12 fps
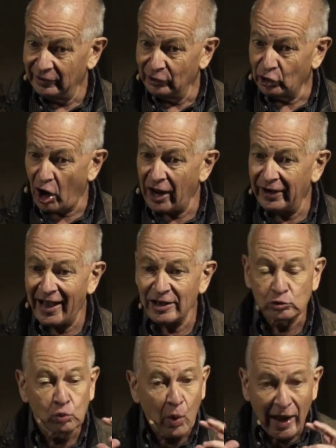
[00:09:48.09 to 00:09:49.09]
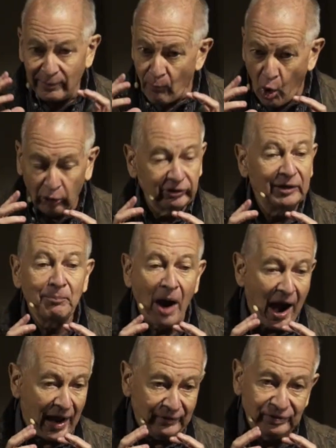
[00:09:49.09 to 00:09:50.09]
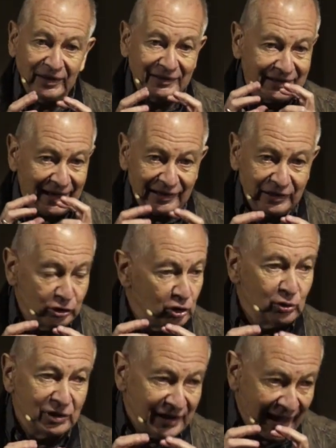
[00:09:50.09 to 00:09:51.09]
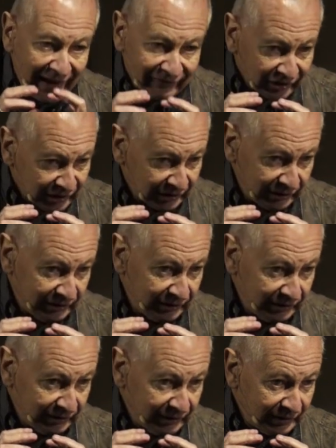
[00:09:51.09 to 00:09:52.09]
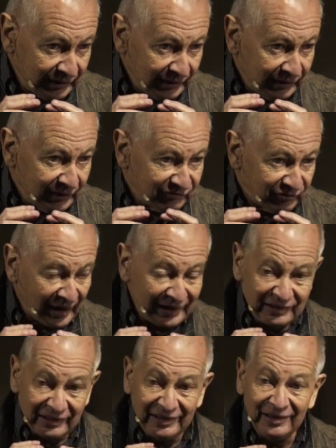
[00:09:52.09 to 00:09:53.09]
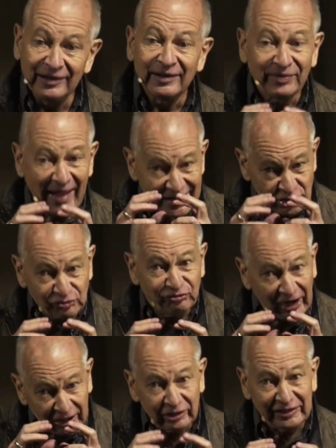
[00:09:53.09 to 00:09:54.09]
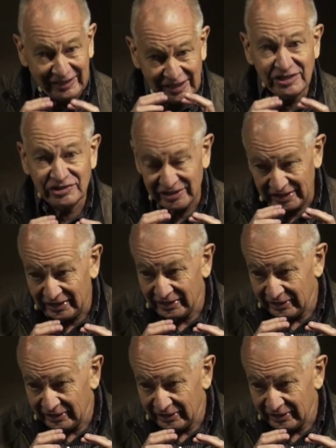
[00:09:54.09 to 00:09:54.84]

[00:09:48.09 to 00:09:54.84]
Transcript: God has way more in mind than getting you into heaven. Frankly, that's fairly easy.